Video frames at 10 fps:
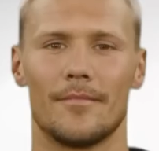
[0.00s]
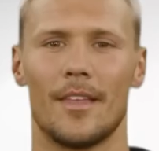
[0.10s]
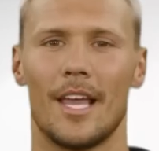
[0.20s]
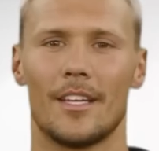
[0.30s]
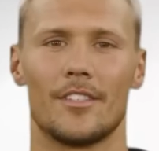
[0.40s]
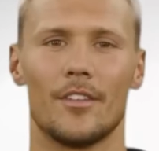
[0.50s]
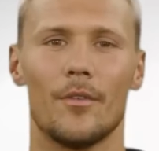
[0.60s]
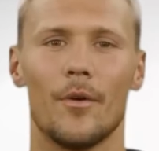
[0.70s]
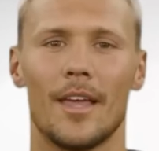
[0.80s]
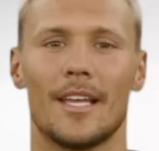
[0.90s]
The
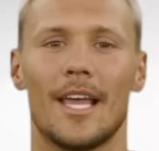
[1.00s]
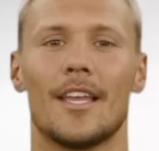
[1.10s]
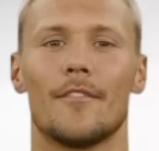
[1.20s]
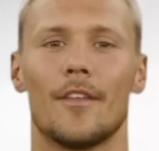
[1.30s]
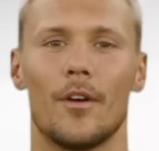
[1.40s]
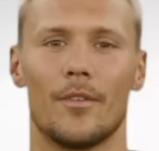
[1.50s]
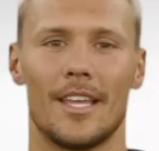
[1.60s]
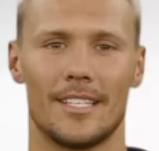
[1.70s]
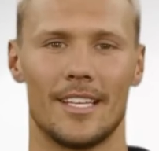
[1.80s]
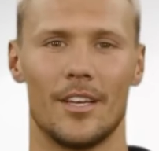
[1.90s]
external magnetic field
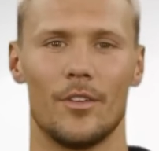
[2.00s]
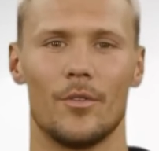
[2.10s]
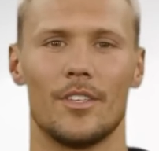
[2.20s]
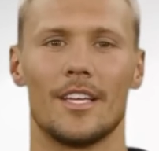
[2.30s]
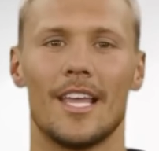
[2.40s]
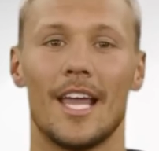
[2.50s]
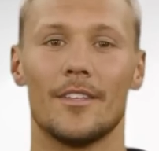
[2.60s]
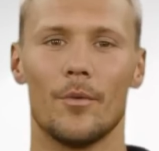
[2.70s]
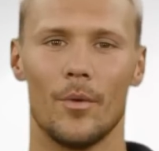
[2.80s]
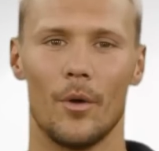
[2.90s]
is then used to guide
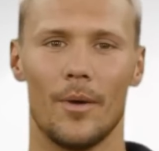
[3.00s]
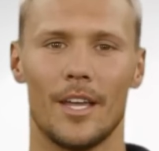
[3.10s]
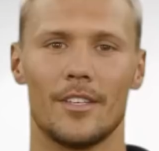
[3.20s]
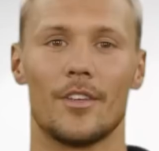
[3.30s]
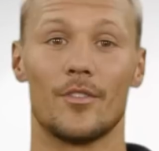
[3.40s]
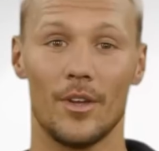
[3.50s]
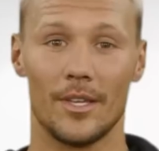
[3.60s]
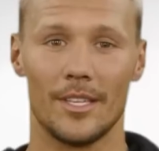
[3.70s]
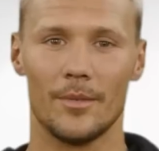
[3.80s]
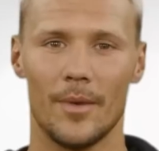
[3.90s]
the robot to the
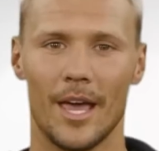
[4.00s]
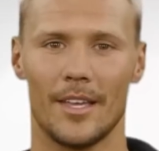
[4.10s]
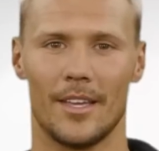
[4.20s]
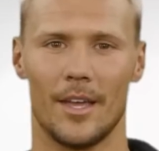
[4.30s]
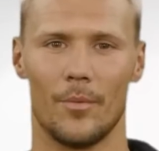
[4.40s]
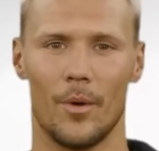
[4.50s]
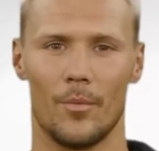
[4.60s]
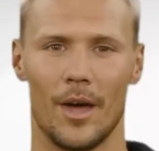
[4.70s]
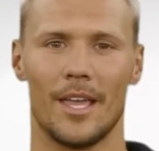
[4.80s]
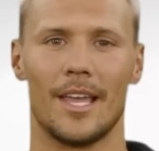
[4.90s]
treatment spot,
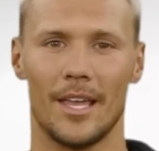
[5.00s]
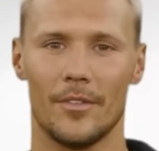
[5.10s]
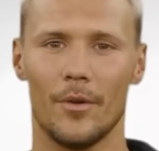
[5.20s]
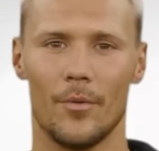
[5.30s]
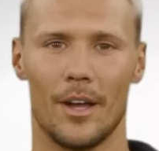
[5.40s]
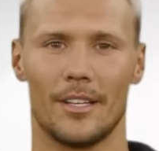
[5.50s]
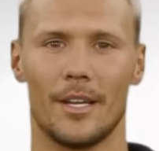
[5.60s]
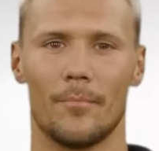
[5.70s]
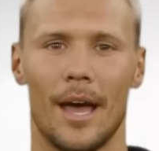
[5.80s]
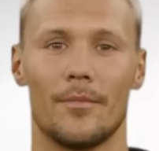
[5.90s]
relying on a
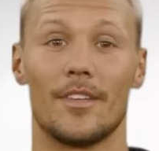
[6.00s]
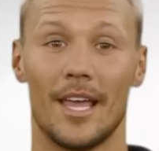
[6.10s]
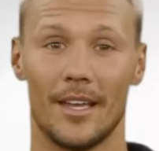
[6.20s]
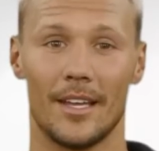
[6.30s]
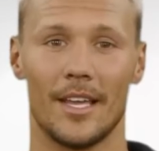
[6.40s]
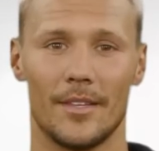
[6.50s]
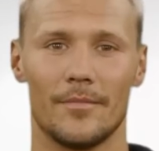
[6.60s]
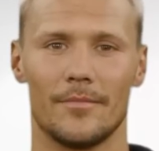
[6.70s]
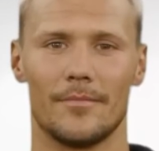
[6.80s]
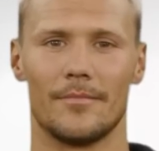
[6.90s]
3D map to navigate.
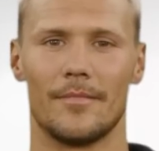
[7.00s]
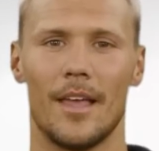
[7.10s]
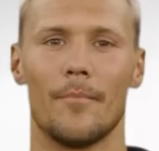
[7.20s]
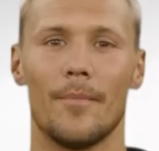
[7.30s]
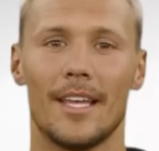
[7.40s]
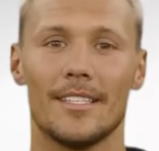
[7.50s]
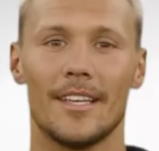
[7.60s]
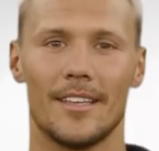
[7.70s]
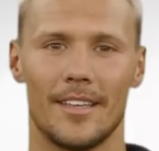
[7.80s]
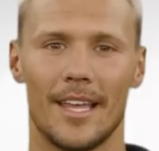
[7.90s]

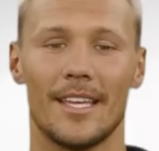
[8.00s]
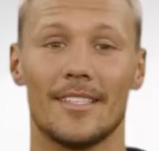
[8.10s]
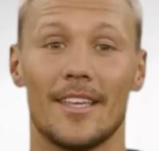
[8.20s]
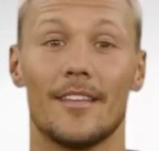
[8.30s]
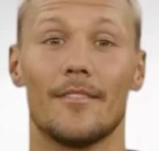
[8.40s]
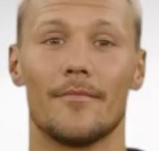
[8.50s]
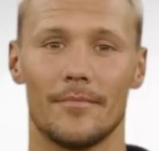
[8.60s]
Amazing, isn't it?